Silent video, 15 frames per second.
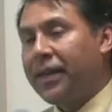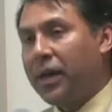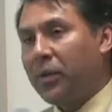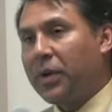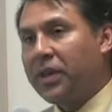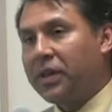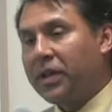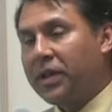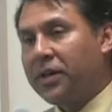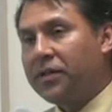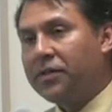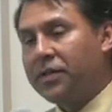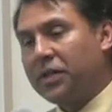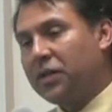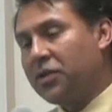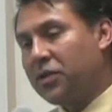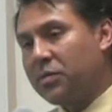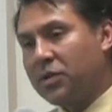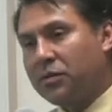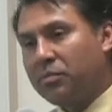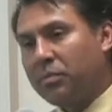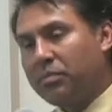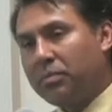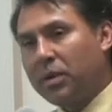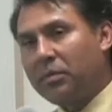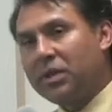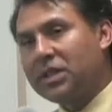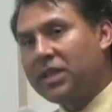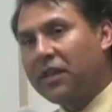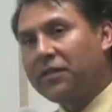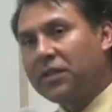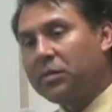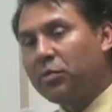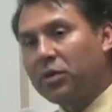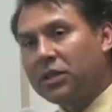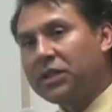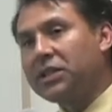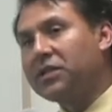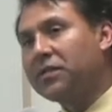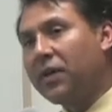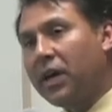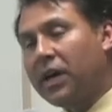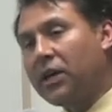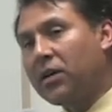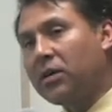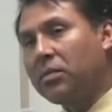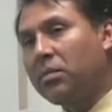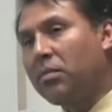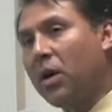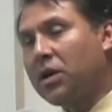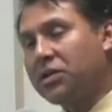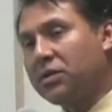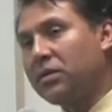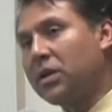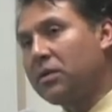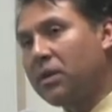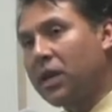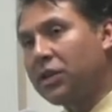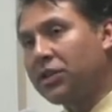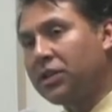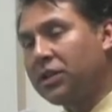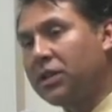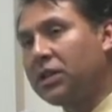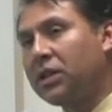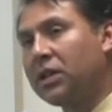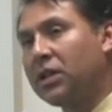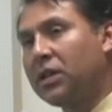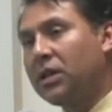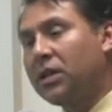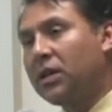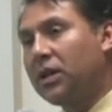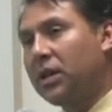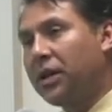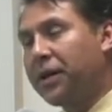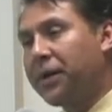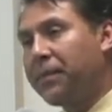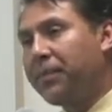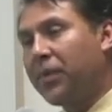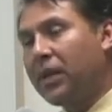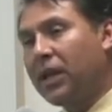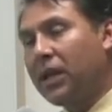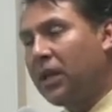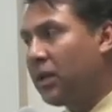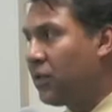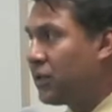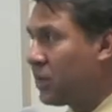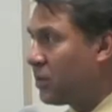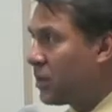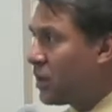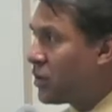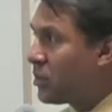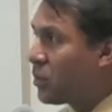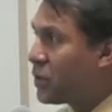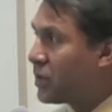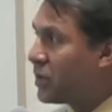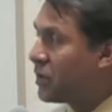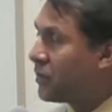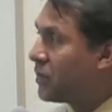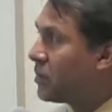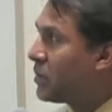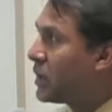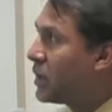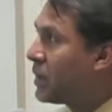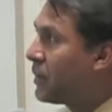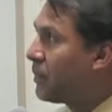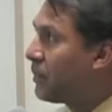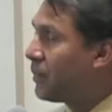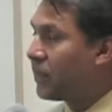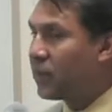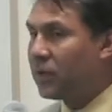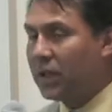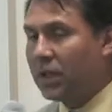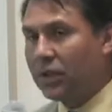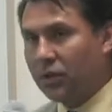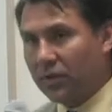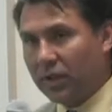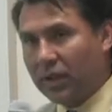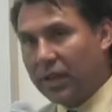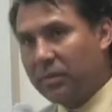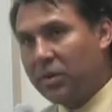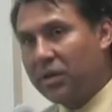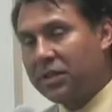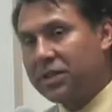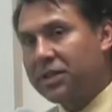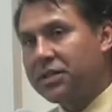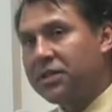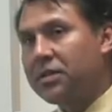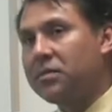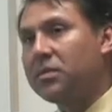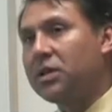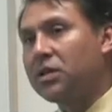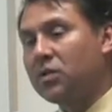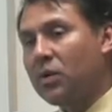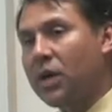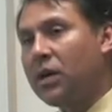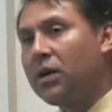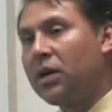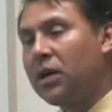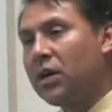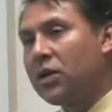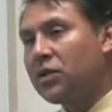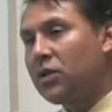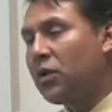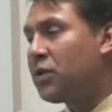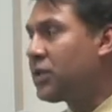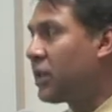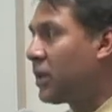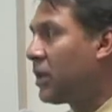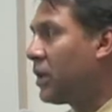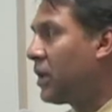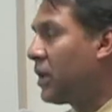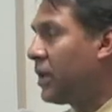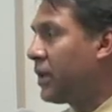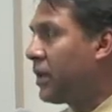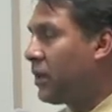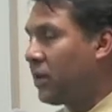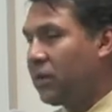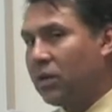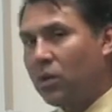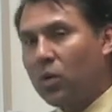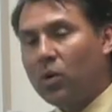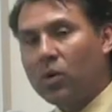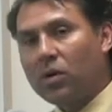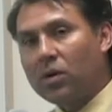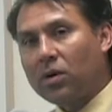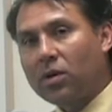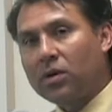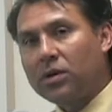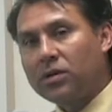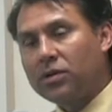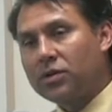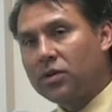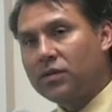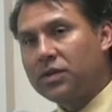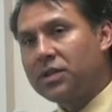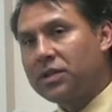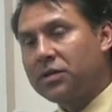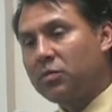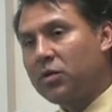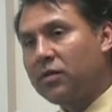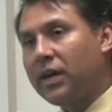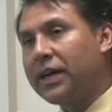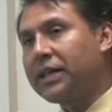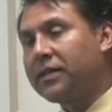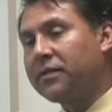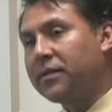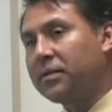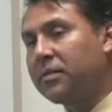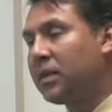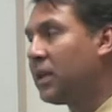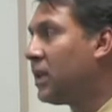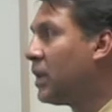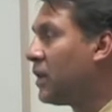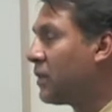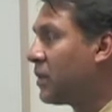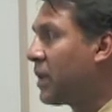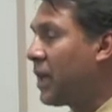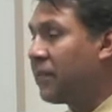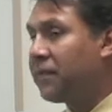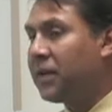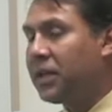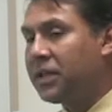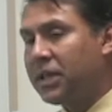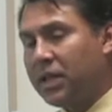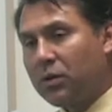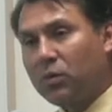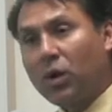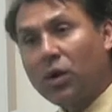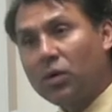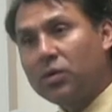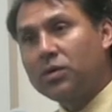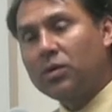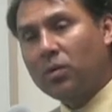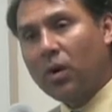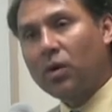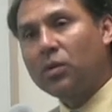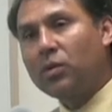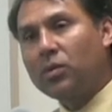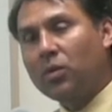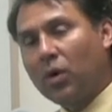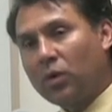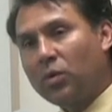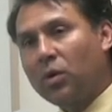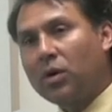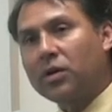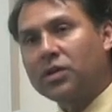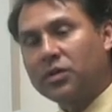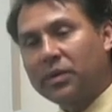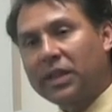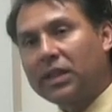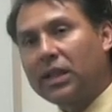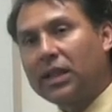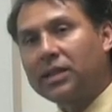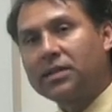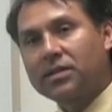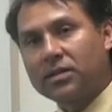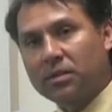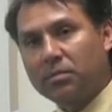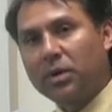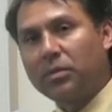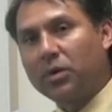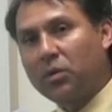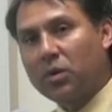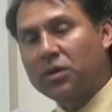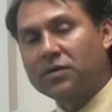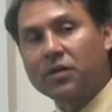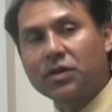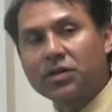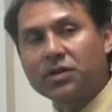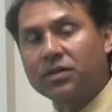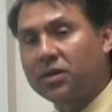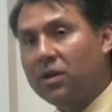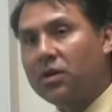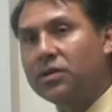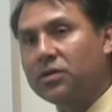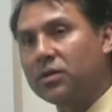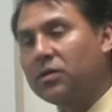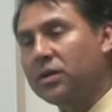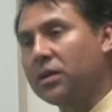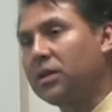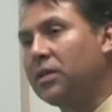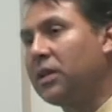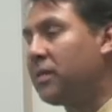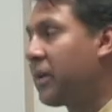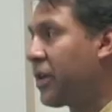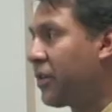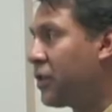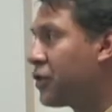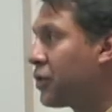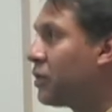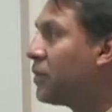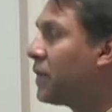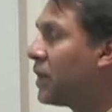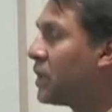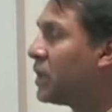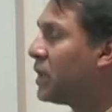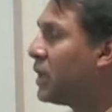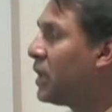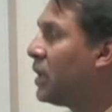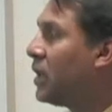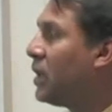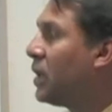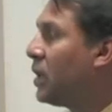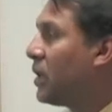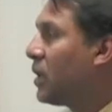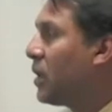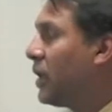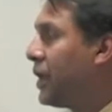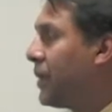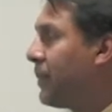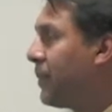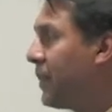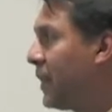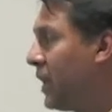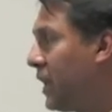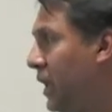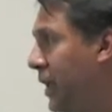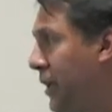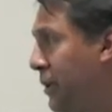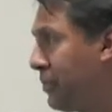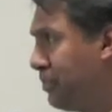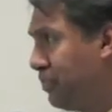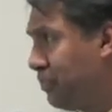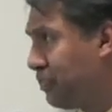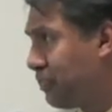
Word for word: that we think of in terms of public safety, police, fire, parks and recreation, um, and there's a contribution there from uh, into the library system as well. So those are uh, the core services provided from from that fund and road road road work, street lights, some public works functions that are also critical come out of the general fund. Um, the um,